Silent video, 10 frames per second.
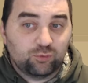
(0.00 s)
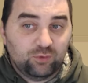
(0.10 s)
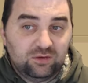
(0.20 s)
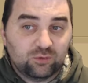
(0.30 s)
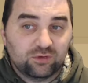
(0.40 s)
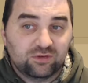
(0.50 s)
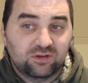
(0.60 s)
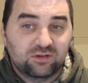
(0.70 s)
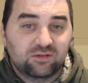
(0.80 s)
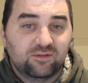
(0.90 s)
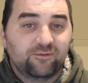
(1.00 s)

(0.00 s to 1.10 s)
resources